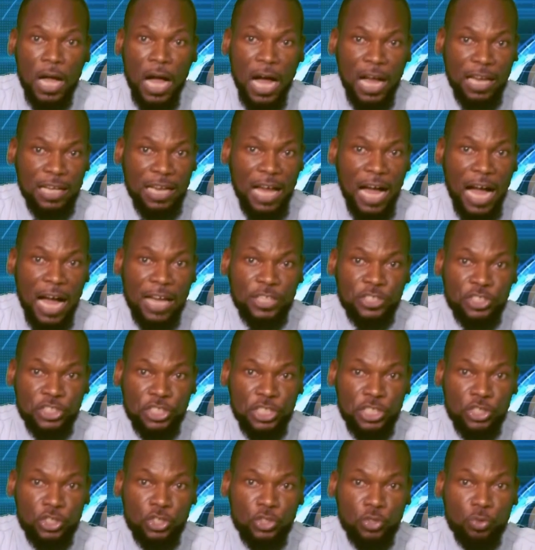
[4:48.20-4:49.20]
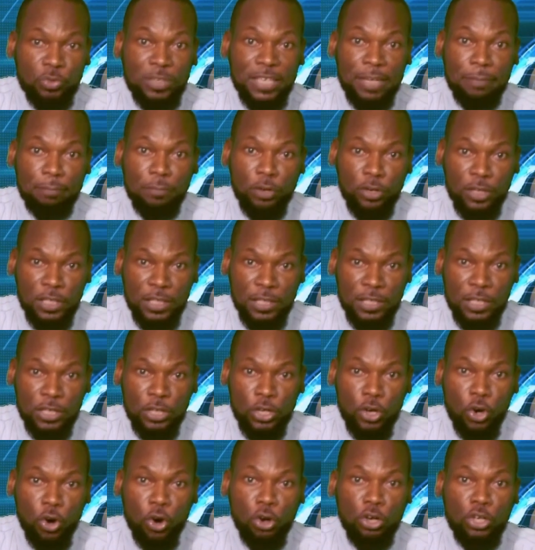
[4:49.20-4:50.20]
Alhaji Suleiman
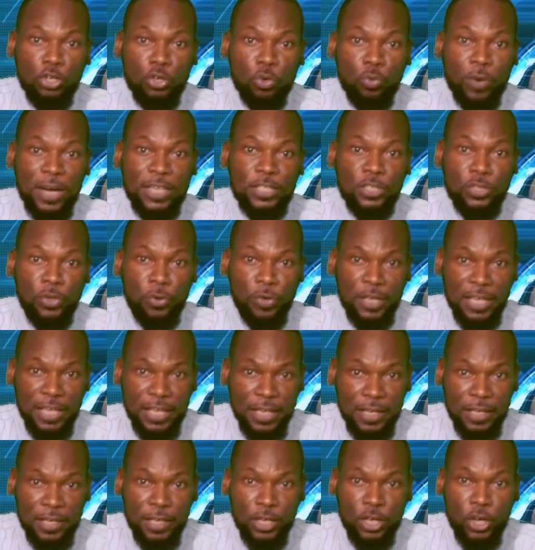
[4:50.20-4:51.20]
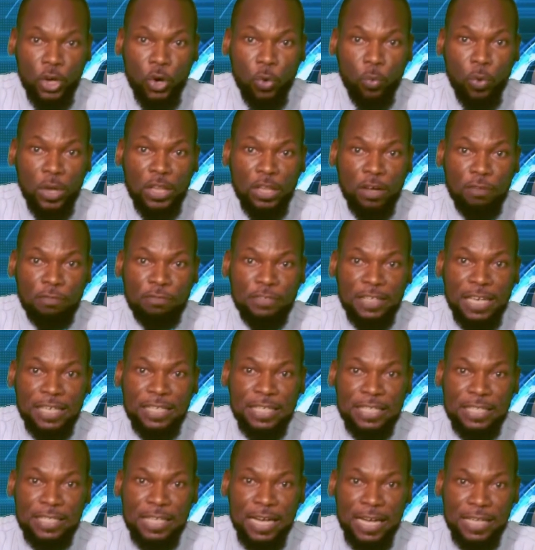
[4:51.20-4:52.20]
Oluwatoyin, one of the
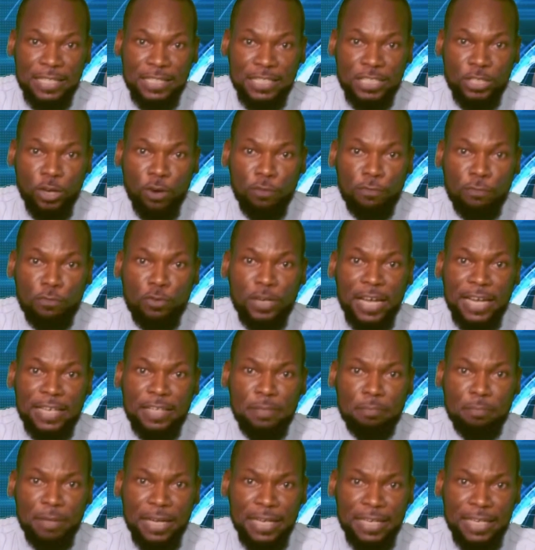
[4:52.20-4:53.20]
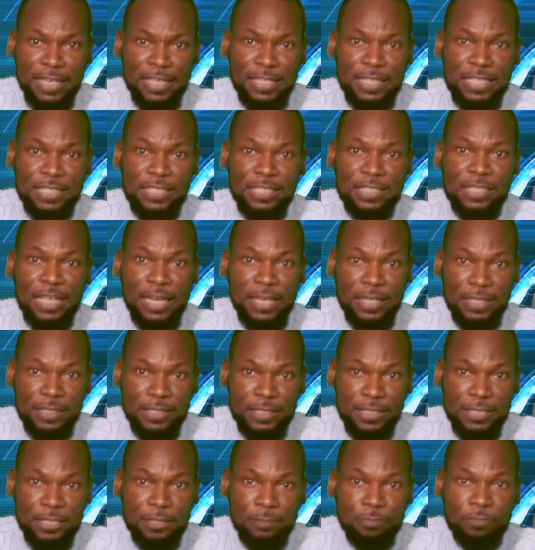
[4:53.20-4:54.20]
leaders of Fulani men in the
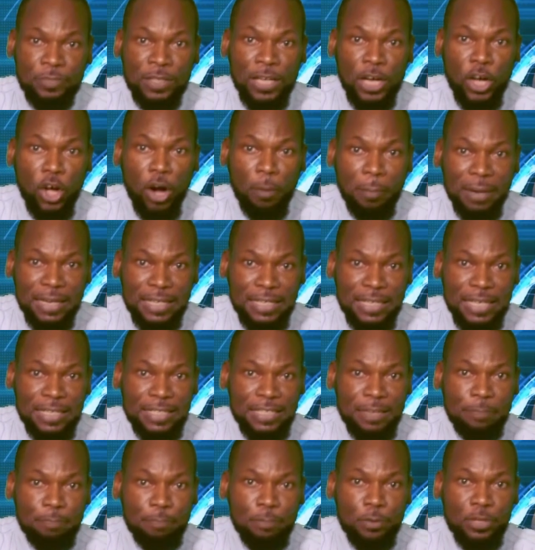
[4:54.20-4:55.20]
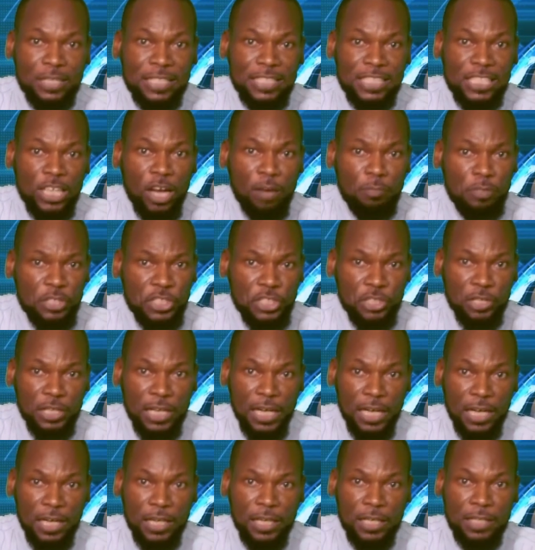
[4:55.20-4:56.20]
state, commended the police
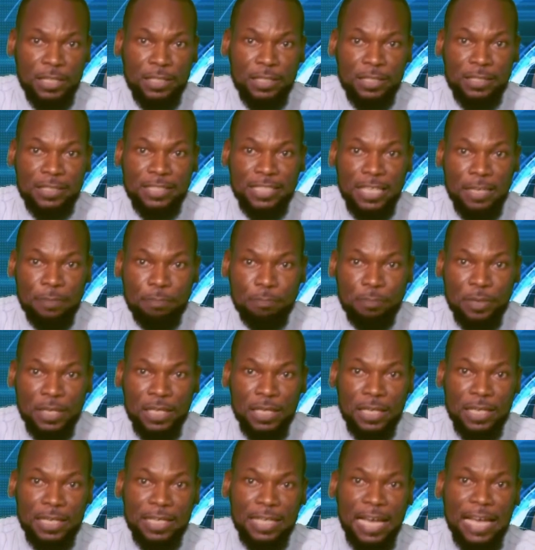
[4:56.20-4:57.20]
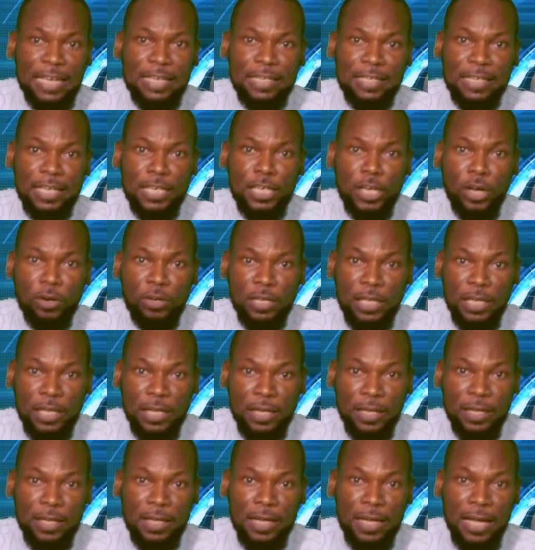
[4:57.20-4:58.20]
commissioner, CP Kainde
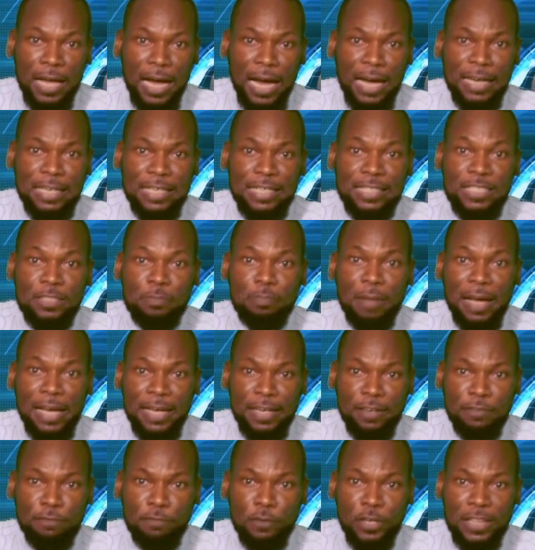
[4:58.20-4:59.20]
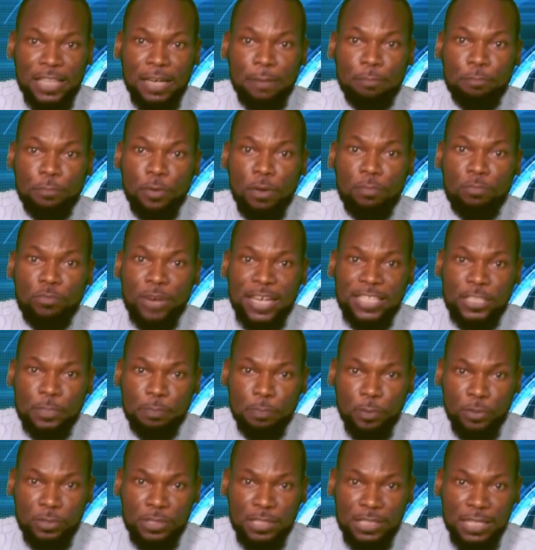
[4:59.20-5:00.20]
Longe, and his men for their prompt
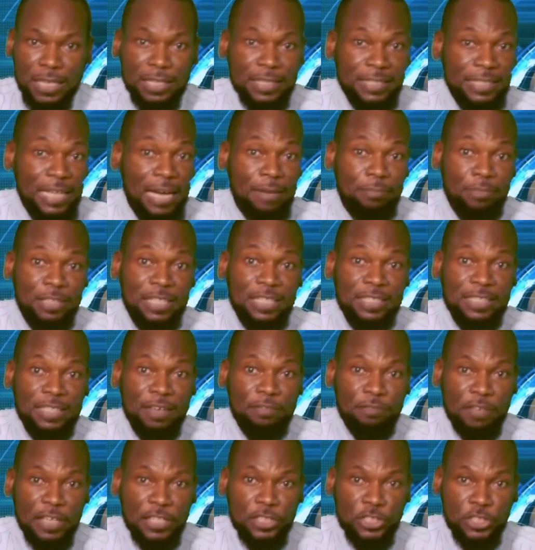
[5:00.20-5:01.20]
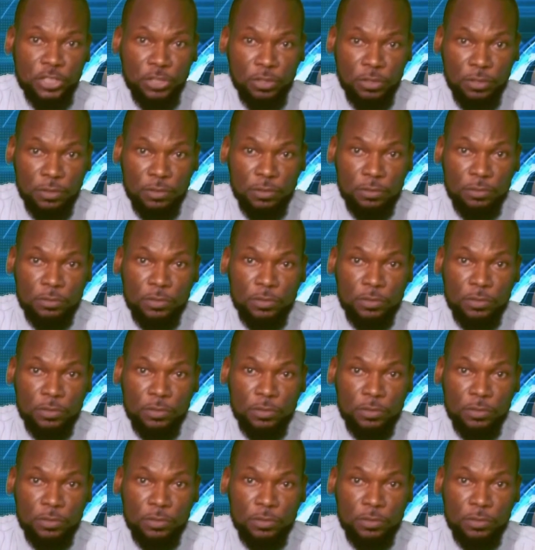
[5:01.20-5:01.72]
response and timely intervention.